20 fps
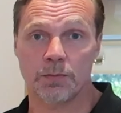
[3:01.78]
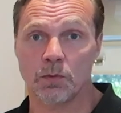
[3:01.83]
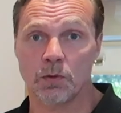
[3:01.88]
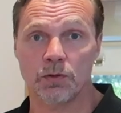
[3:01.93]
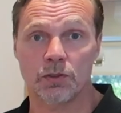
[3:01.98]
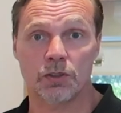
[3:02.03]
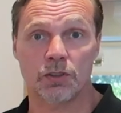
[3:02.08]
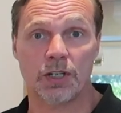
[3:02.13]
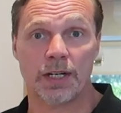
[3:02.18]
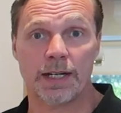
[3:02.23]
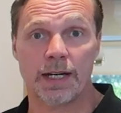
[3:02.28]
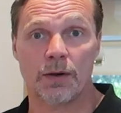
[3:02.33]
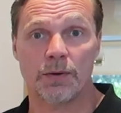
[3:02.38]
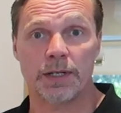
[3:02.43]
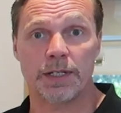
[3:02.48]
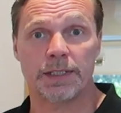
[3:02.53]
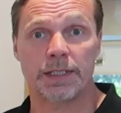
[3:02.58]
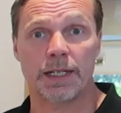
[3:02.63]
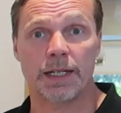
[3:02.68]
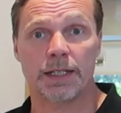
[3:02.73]
months, check how
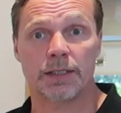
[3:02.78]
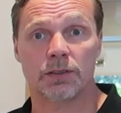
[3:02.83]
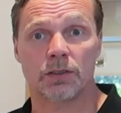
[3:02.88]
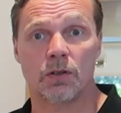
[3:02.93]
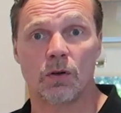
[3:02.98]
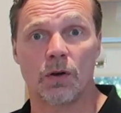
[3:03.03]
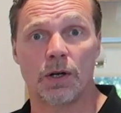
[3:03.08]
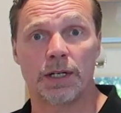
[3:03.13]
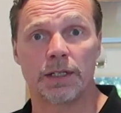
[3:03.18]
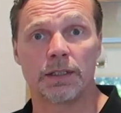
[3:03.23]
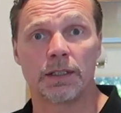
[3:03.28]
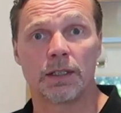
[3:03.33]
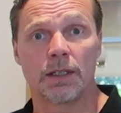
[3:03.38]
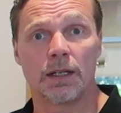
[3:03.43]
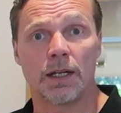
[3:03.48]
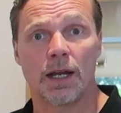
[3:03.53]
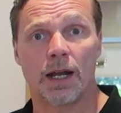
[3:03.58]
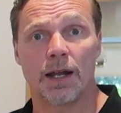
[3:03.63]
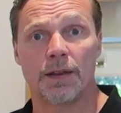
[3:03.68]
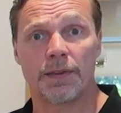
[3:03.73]
your data's going,
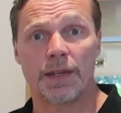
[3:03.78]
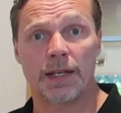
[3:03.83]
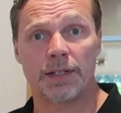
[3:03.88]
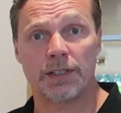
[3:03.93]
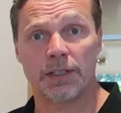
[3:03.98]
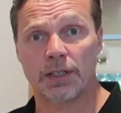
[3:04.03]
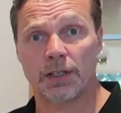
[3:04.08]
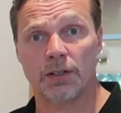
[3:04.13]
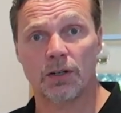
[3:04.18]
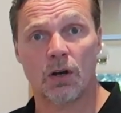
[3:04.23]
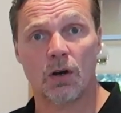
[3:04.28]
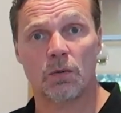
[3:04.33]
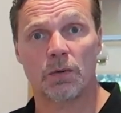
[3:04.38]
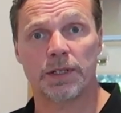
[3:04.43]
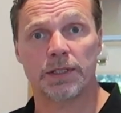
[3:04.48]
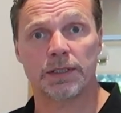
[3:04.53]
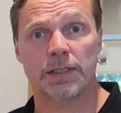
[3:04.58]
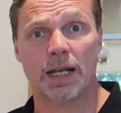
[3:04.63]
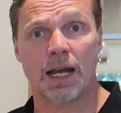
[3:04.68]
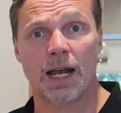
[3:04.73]
and then you can
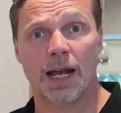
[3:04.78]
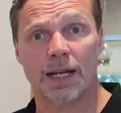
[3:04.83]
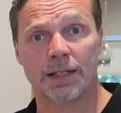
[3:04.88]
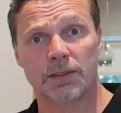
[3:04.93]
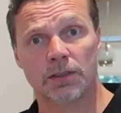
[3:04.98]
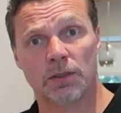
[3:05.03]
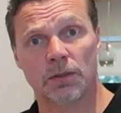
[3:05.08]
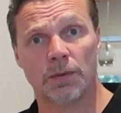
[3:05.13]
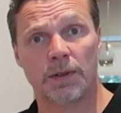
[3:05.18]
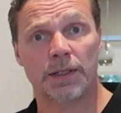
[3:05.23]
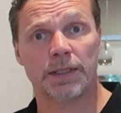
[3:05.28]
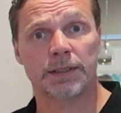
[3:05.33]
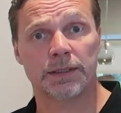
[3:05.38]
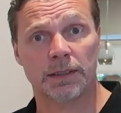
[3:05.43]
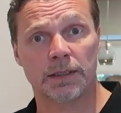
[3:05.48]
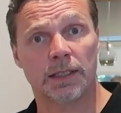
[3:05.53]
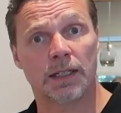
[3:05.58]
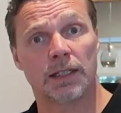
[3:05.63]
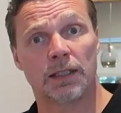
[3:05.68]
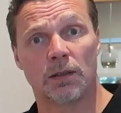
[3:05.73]
always add to it
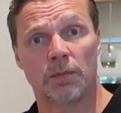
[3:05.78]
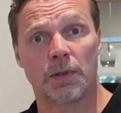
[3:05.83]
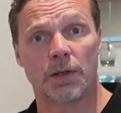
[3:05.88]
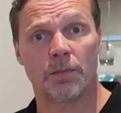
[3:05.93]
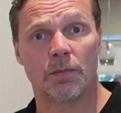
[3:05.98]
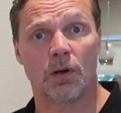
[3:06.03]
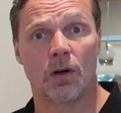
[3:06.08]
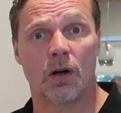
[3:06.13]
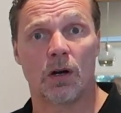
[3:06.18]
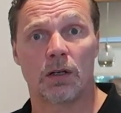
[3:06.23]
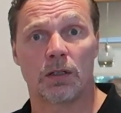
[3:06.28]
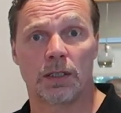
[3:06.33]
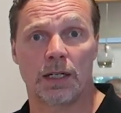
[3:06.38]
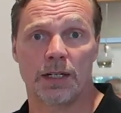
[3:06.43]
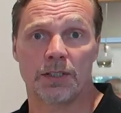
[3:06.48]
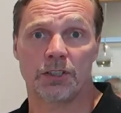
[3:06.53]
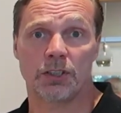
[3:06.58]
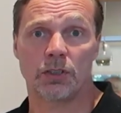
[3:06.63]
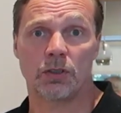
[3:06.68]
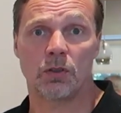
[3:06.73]
a little bit more
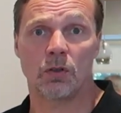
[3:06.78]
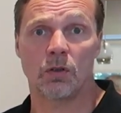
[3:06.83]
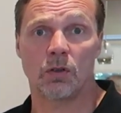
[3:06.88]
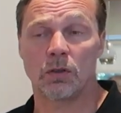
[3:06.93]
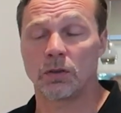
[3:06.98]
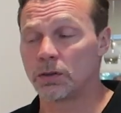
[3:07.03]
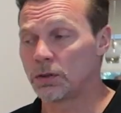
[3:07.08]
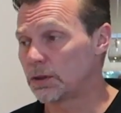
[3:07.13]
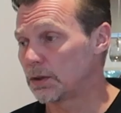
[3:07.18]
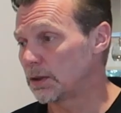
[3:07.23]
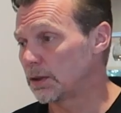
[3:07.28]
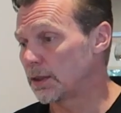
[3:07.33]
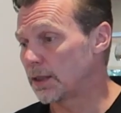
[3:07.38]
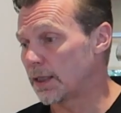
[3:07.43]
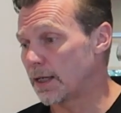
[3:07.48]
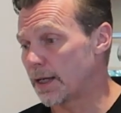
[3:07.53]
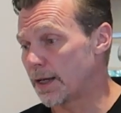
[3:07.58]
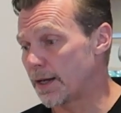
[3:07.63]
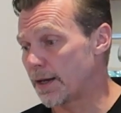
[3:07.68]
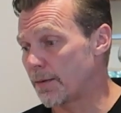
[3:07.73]
as you go.
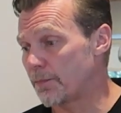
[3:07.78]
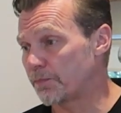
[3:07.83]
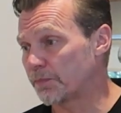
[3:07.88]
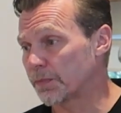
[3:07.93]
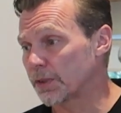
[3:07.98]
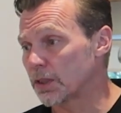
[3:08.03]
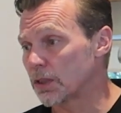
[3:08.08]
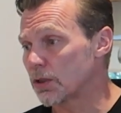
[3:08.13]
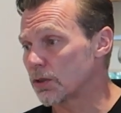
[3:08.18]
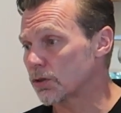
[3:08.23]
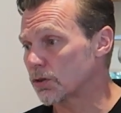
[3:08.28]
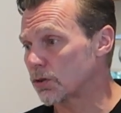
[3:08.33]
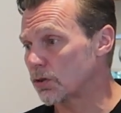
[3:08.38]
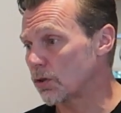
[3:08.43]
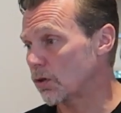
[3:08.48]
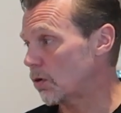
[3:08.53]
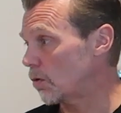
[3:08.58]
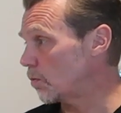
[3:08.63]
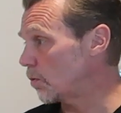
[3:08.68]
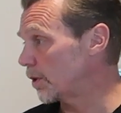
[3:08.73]
Um,
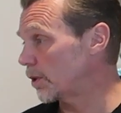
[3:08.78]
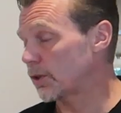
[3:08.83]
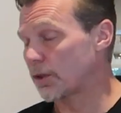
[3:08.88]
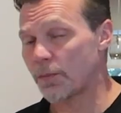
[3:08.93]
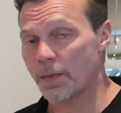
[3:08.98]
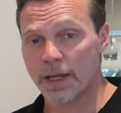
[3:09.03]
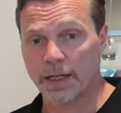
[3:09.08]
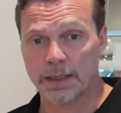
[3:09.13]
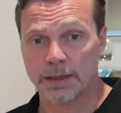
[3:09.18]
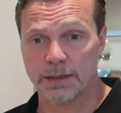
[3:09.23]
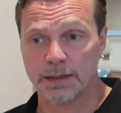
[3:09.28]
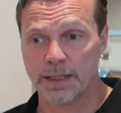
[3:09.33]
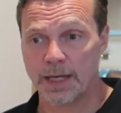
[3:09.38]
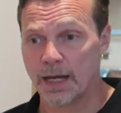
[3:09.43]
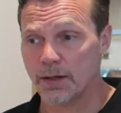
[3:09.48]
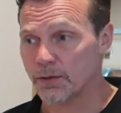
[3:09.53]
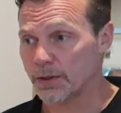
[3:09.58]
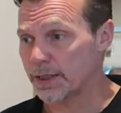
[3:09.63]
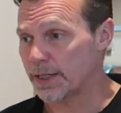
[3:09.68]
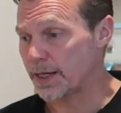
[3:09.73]
so we're going to make a
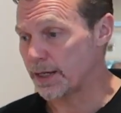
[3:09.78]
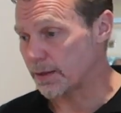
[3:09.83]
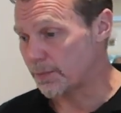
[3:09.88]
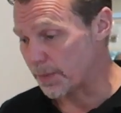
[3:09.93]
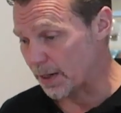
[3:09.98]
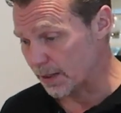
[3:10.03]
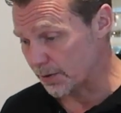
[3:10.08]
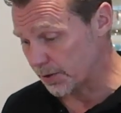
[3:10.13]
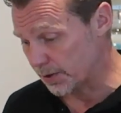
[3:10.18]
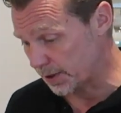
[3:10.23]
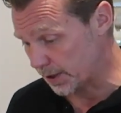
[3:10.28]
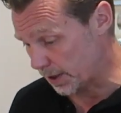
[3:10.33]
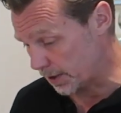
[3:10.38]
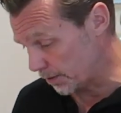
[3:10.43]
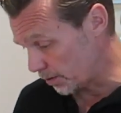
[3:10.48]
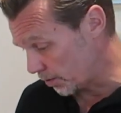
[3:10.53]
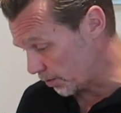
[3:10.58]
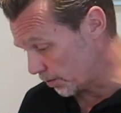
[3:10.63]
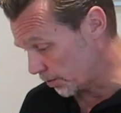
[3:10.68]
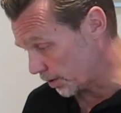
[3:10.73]
start, we're going to get the batteries in,
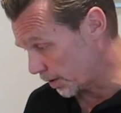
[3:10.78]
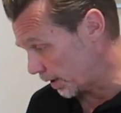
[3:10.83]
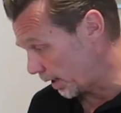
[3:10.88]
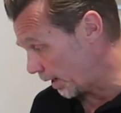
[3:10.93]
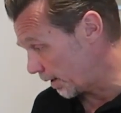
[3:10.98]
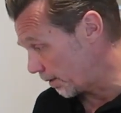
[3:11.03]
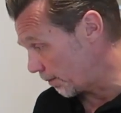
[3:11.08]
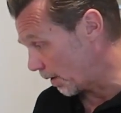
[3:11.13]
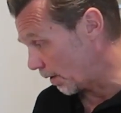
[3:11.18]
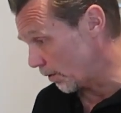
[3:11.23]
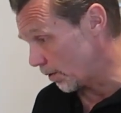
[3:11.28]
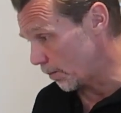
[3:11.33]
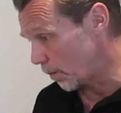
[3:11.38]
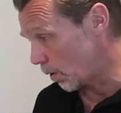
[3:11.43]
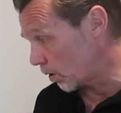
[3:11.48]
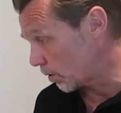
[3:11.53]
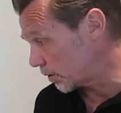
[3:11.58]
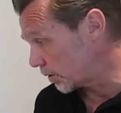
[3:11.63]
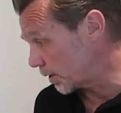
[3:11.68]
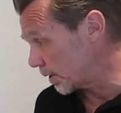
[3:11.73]
and get them out of the
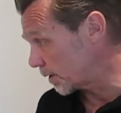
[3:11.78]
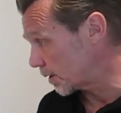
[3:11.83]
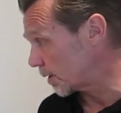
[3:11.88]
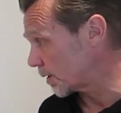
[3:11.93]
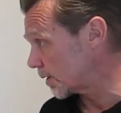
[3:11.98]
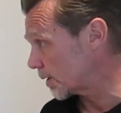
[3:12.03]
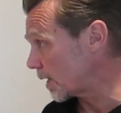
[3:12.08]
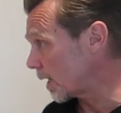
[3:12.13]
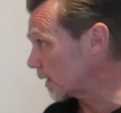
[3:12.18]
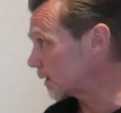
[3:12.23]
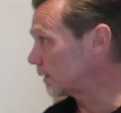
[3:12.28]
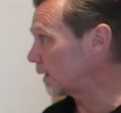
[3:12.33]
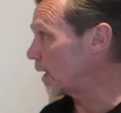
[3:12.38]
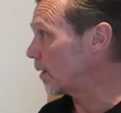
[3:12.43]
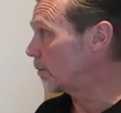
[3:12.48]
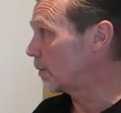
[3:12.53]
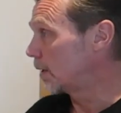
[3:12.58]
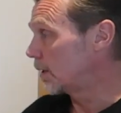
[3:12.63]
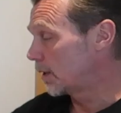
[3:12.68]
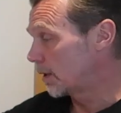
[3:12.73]
boxes, stack
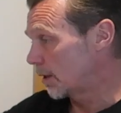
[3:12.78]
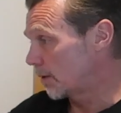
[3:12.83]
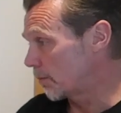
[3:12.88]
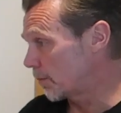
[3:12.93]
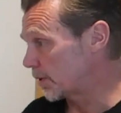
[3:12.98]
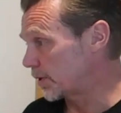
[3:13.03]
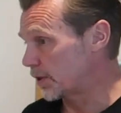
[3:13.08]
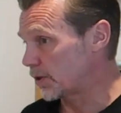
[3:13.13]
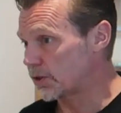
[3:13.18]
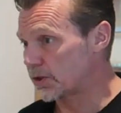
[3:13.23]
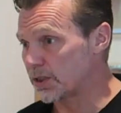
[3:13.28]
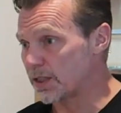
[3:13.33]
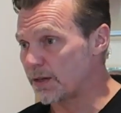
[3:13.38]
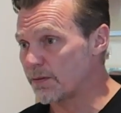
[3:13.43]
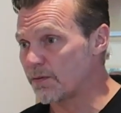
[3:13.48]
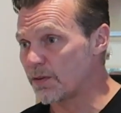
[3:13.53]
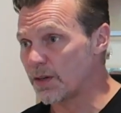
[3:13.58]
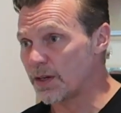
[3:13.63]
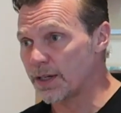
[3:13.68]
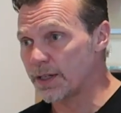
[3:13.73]
them, position the
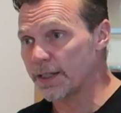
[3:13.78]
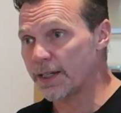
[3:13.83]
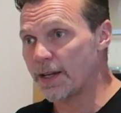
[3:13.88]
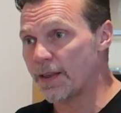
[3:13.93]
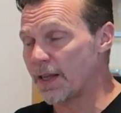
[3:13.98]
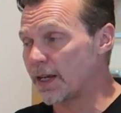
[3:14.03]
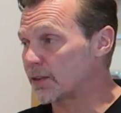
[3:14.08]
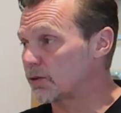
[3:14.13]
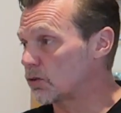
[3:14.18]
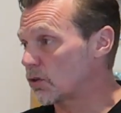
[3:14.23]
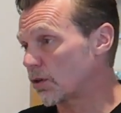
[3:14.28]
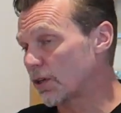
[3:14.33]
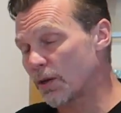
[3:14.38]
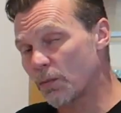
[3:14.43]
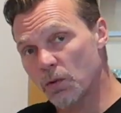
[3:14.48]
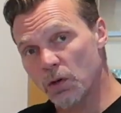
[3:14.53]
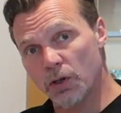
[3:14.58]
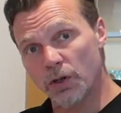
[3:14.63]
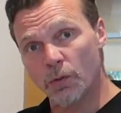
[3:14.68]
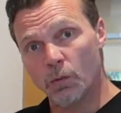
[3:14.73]
inverter, get that done, and
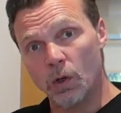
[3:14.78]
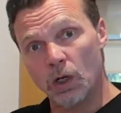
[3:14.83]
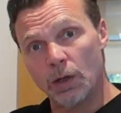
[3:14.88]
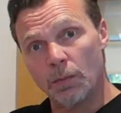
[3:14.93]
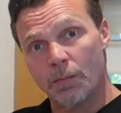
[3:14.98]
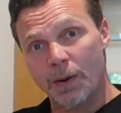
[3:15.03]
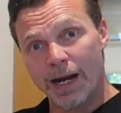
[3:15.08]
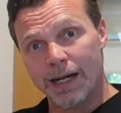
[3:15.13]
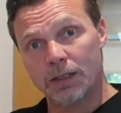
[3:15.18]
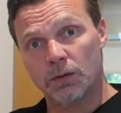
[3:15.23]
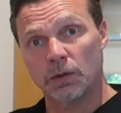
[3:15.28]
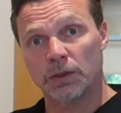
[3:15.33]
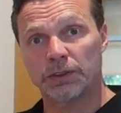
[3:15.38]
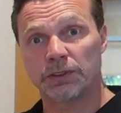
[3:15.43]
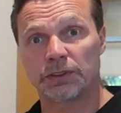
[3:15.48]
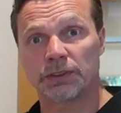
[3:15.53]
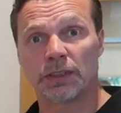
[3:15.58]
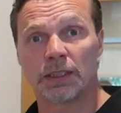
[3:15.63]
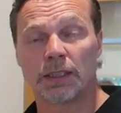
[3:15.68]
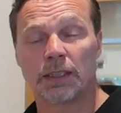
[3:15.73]
we're going to work
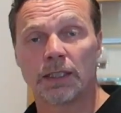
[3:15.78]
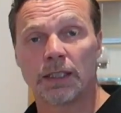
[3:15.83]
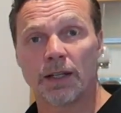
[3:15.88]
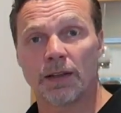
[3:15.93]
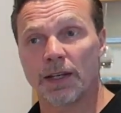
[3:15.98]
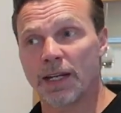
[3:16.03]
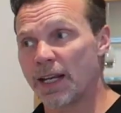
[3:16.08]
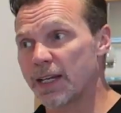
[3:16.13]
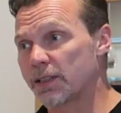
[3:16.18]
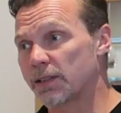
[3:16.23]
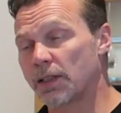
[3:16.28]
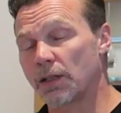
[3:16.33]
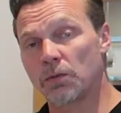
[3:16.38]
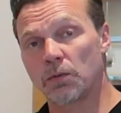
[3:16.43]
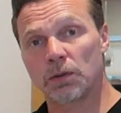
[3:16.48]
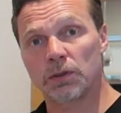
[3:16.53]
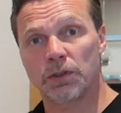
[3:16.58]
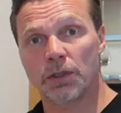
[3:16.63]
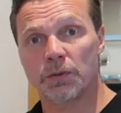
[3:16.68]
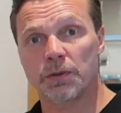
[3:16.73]
backwards. The last thing
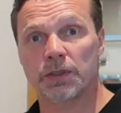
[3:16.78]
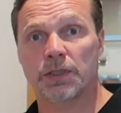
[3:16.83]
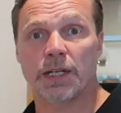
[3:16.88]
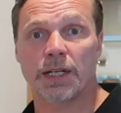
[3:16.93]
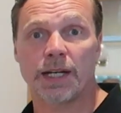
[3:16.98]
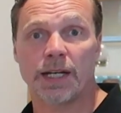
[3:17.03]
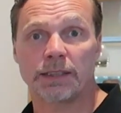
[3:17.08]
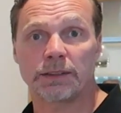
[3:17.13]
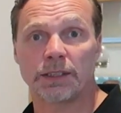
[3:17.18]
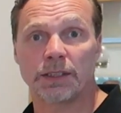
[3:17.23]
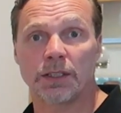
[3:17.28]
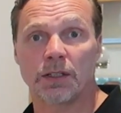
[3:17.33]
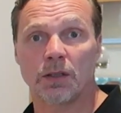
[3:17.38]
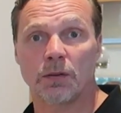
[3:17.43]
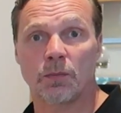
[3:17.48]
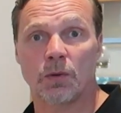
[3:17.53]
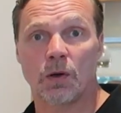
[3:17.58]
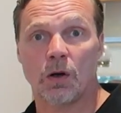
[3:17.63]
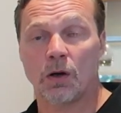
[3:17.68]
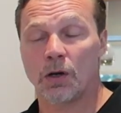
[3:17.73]
we'll do is connect into the
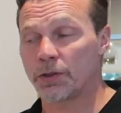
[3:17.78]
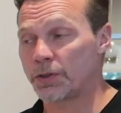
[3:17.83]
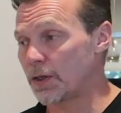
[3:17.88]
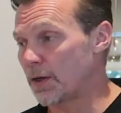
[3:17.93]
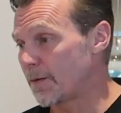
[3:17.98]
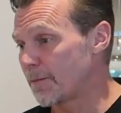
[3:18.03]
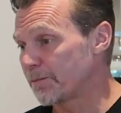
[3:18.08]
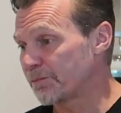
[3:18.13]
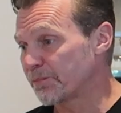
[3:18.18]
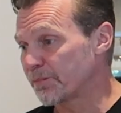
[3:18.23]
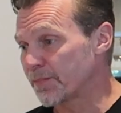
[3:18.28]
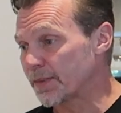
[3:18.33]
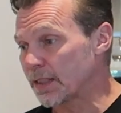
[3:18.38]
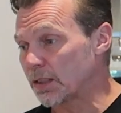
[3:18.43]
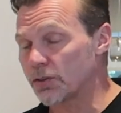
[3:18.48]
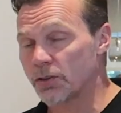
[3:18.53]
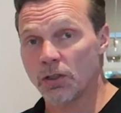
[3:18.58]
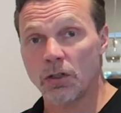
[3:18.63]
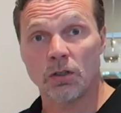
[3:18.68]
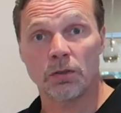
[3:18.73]
board.
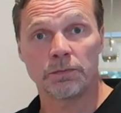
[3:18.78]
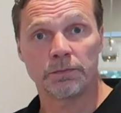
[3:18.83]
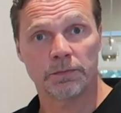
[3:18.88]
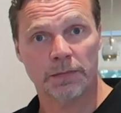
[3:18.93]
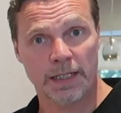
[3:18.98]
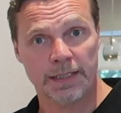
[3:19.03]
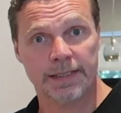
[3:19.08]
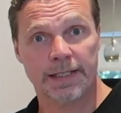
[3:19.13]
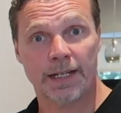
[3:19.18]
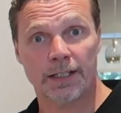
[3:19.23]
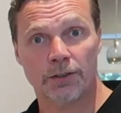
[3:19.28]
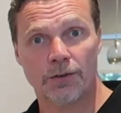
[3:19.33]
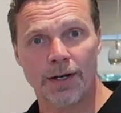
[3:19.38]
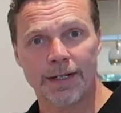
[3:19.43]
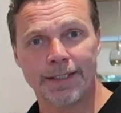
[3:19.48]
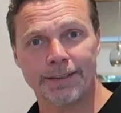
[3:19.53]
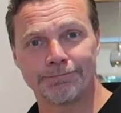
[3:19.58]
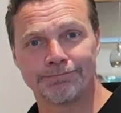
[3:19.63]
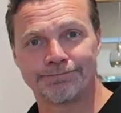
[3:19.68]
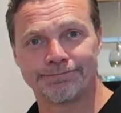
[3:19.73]
So let's get
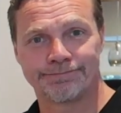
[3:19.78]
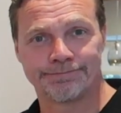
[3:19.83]
cracking.